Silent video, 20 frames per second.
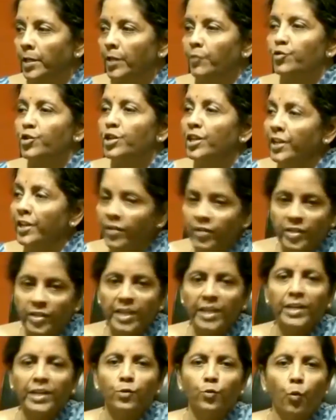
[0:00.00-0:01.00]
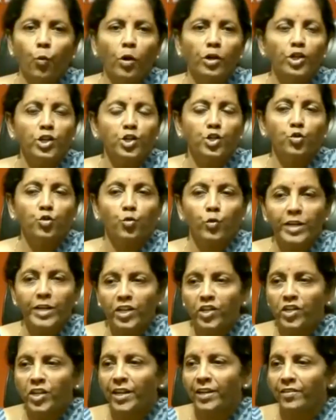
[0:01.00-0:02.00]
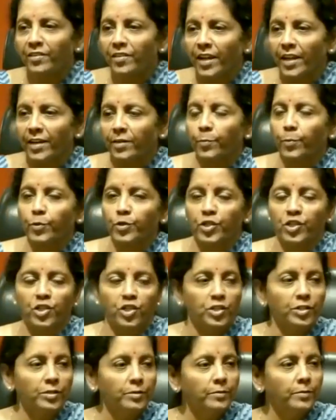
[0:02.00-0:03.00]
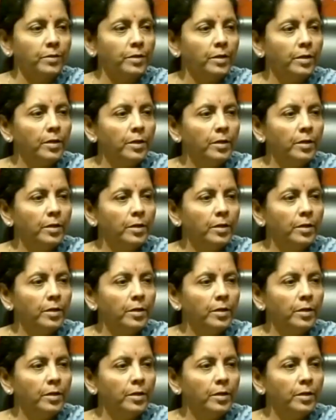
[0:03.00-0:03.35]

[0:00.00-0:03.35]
If she indeed wants to retain that position,